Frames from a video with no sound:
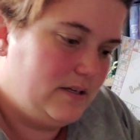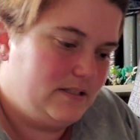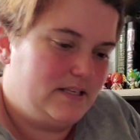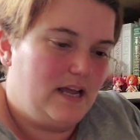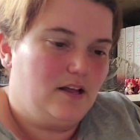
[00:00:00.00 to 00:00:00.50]

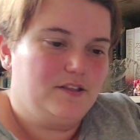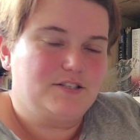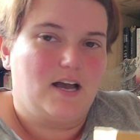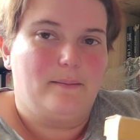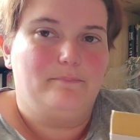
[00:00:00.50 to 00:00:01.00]
Stay on the
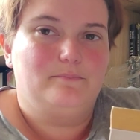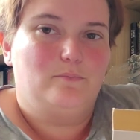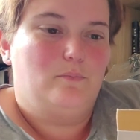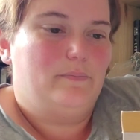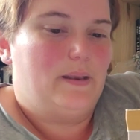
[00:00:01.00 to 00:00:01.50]
top.
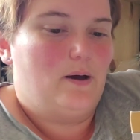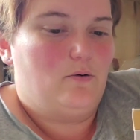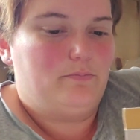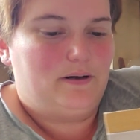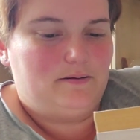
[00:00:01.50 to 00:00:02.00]

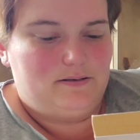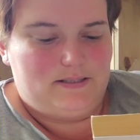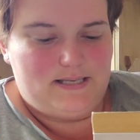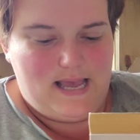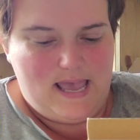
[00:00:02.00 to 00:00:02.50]
Nope.
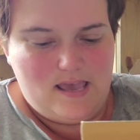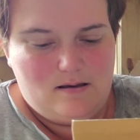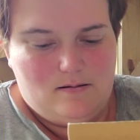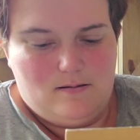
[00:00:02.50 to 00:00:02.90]
Stay.